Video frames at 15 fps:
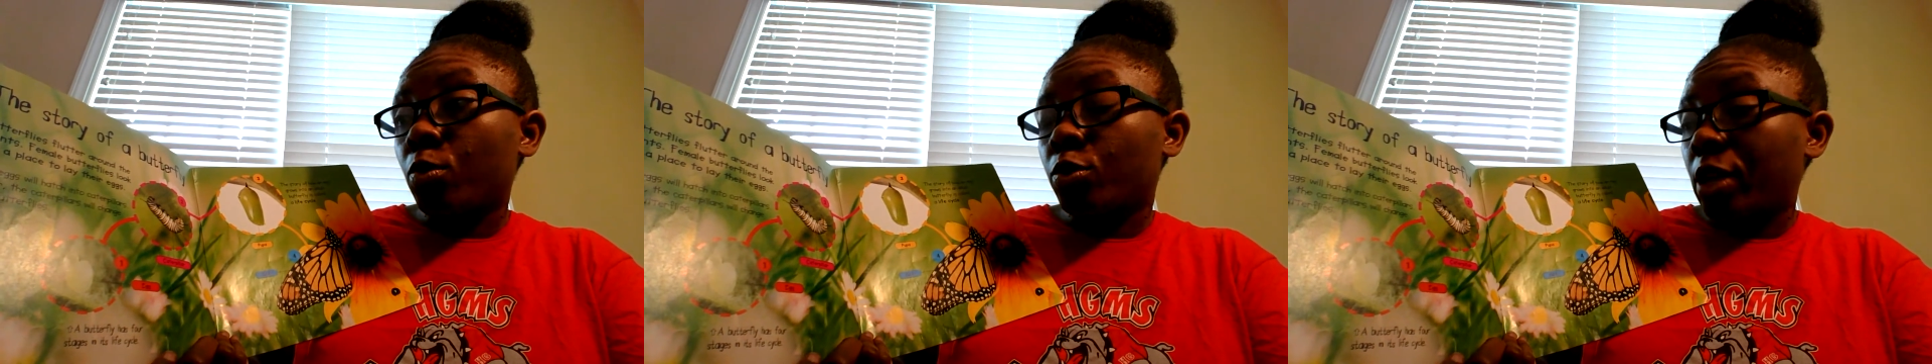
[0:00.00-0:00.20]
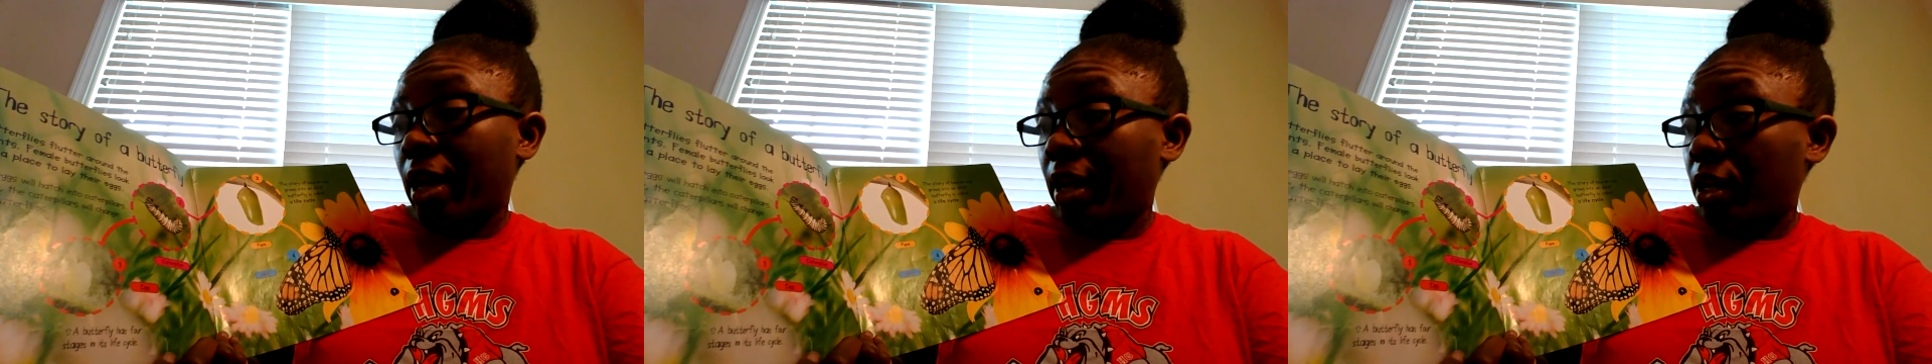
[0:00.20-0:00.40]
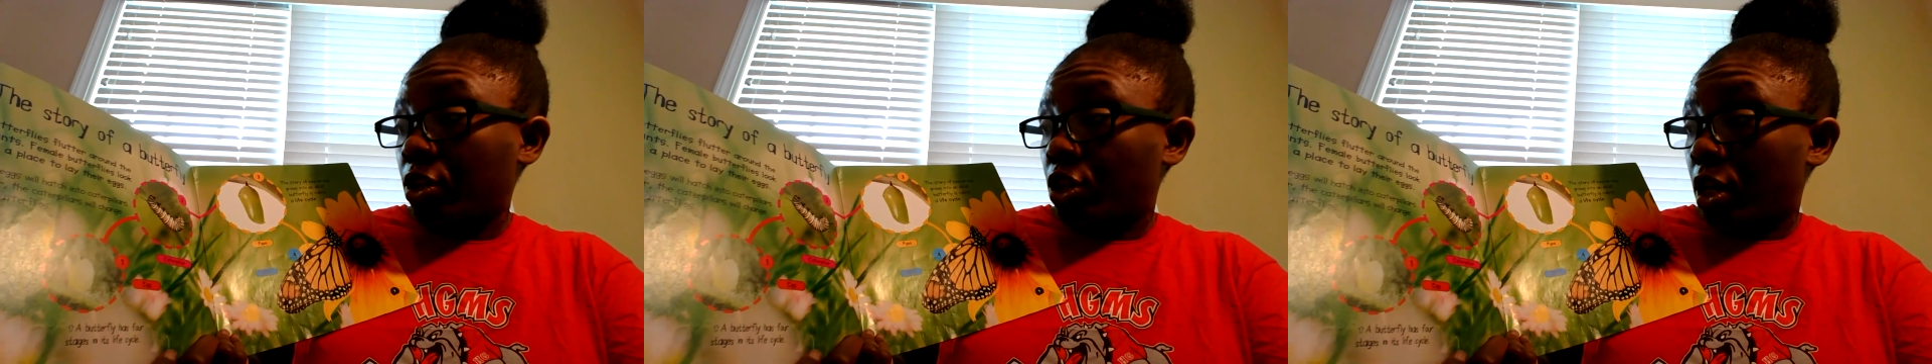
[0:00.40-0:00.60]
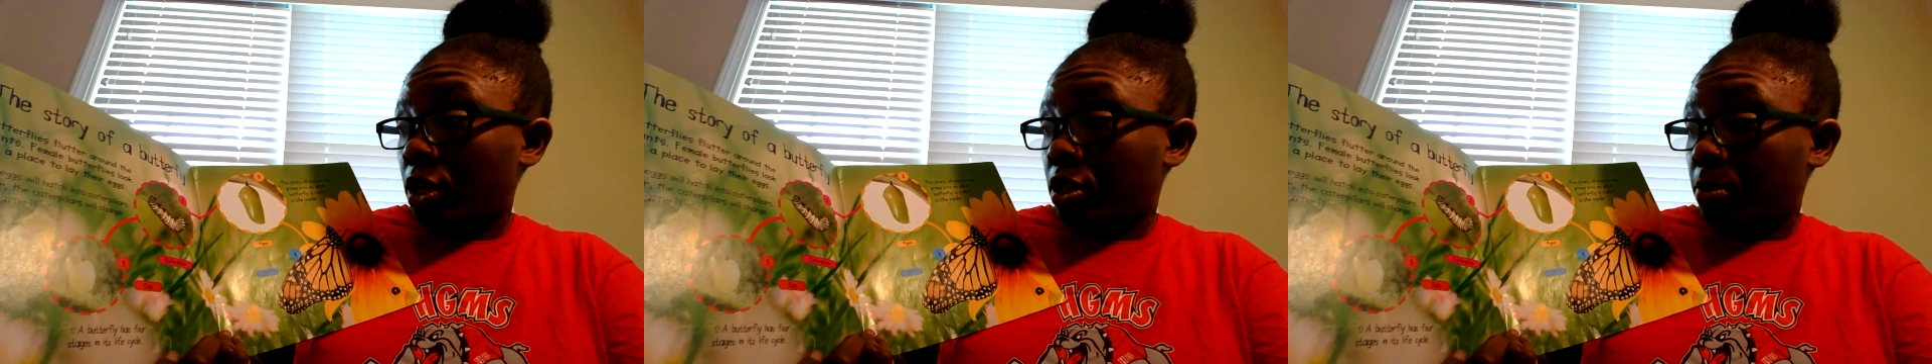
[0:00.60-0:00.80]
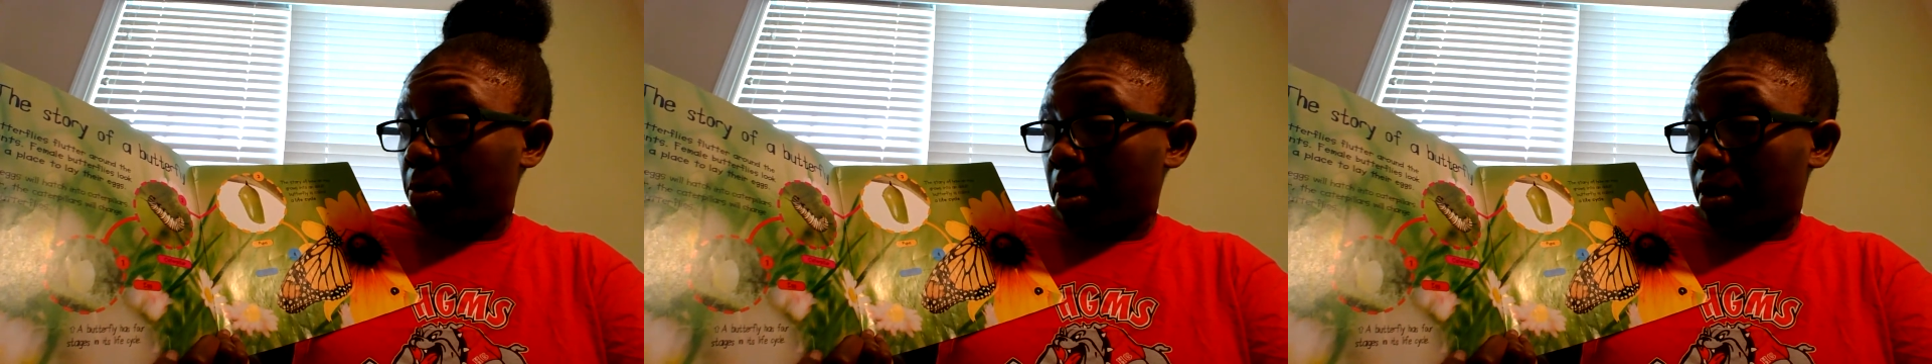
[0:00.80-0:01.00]
change
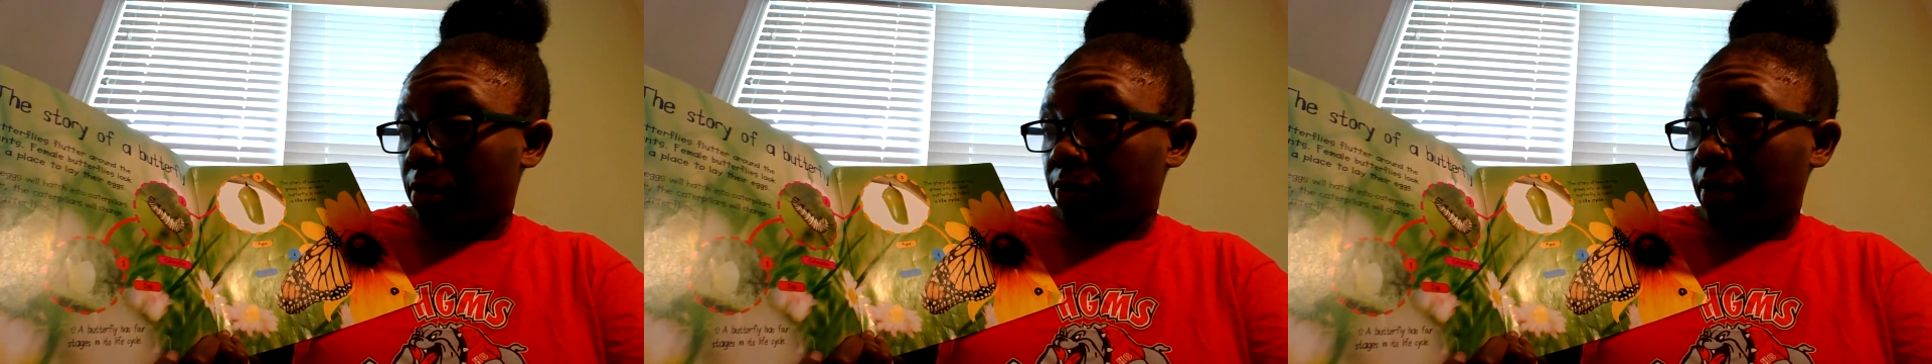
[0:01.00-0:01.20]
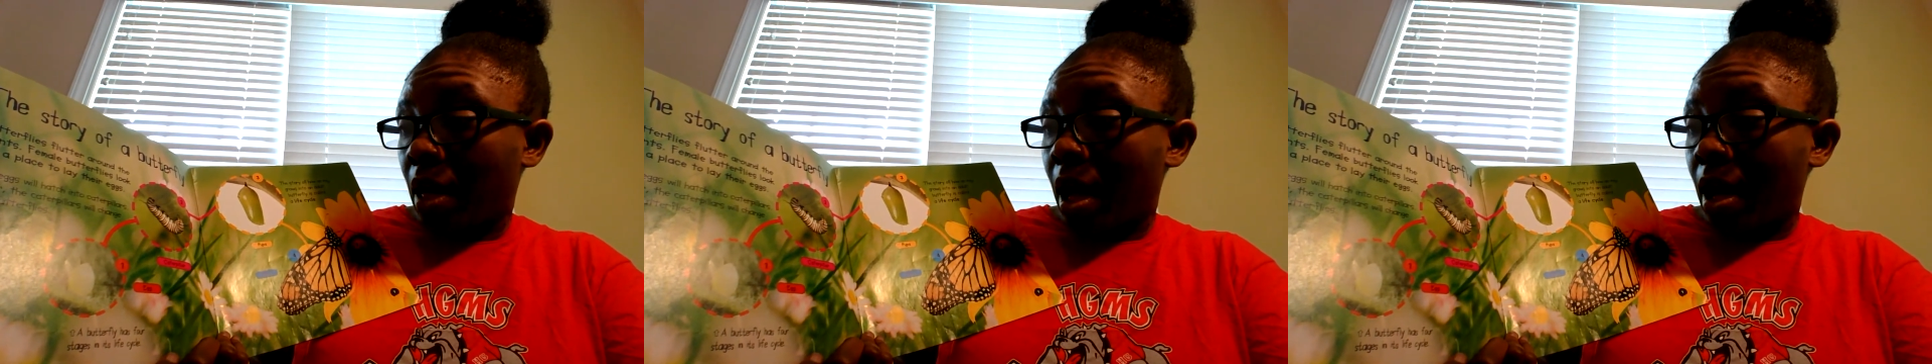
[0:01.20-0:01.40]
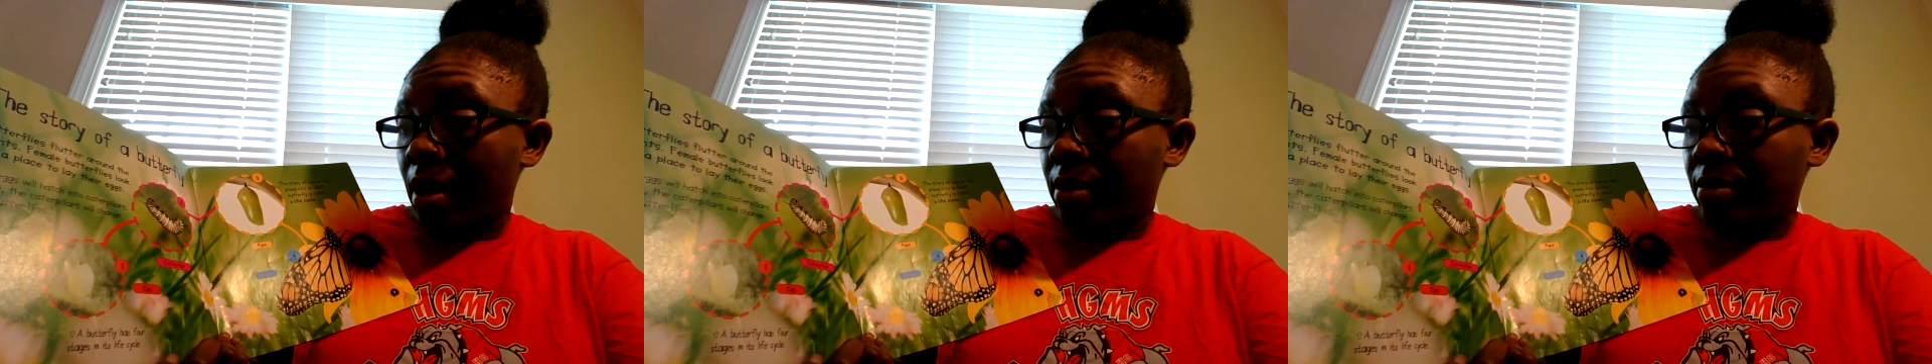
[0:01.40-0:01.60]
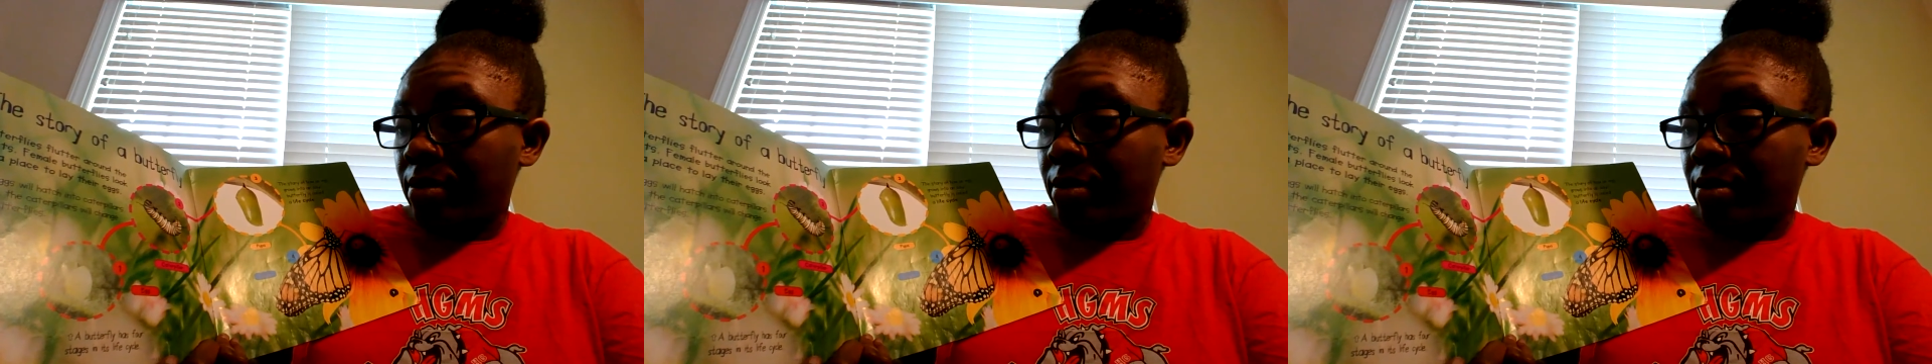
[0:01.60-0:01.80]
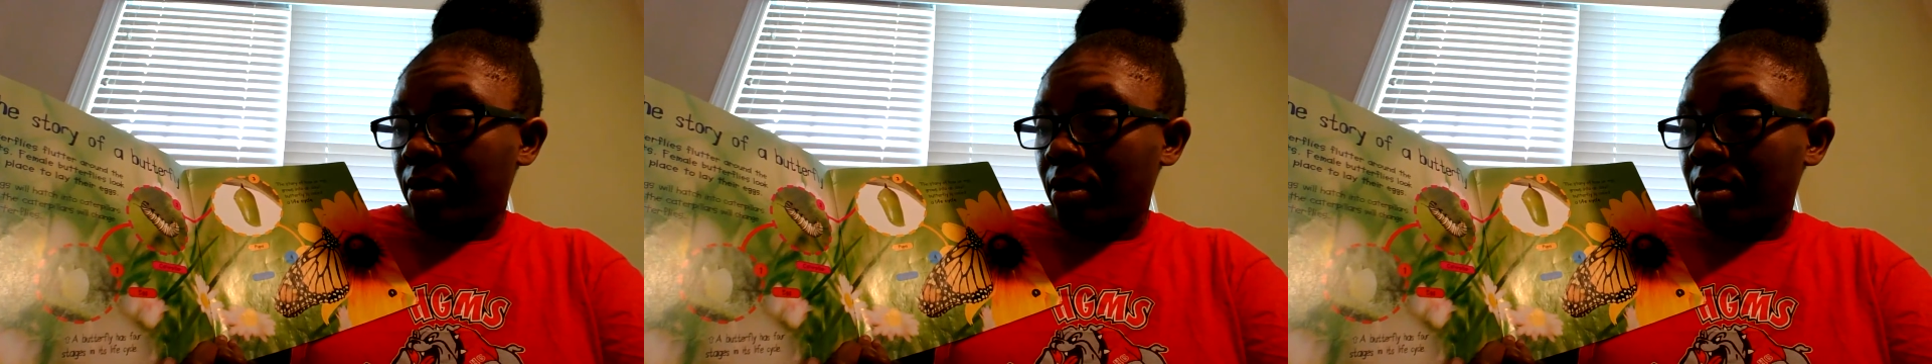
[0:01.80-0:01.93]
into butterflies.